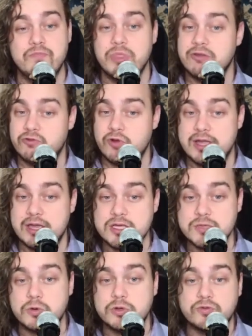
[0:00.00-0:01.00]
Frank
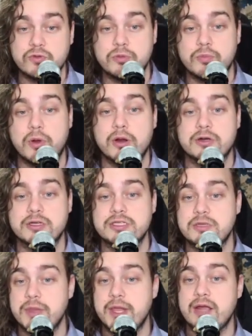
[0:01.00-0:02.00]
Esports, for their part, are still
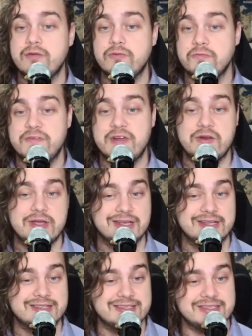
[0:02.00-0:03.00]
playing from very
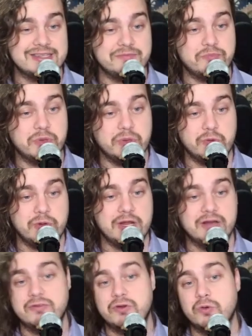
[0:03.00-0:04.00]
inconsistent ballooning
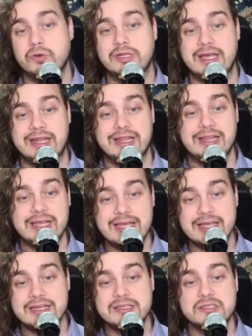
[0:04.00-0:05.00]
of gold in
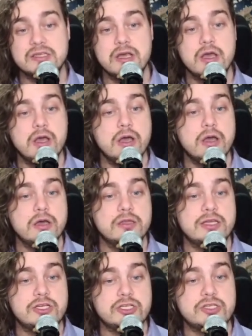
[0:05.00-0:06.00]
leads. They
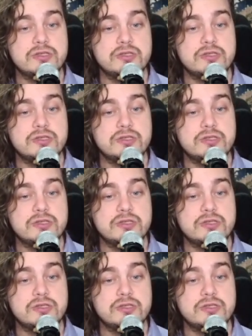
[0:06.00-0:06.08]
just